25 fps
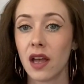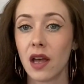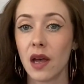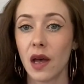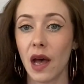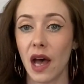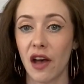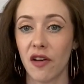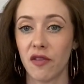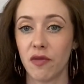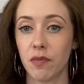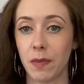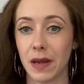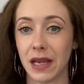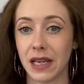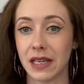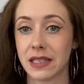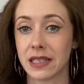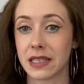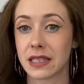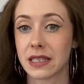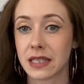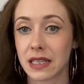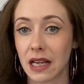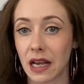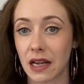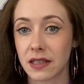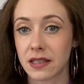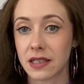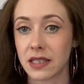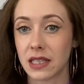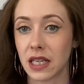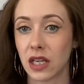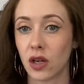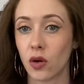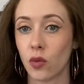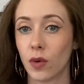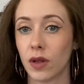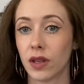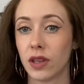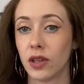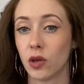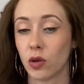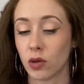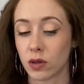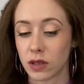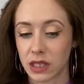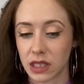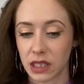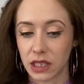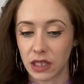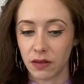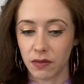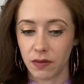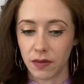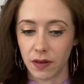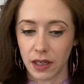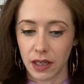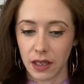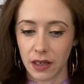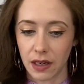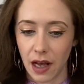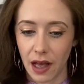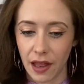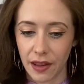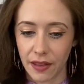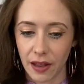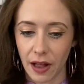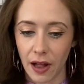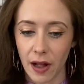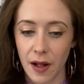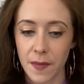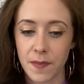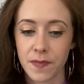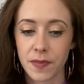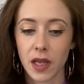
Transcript: have been discussing with your significant other.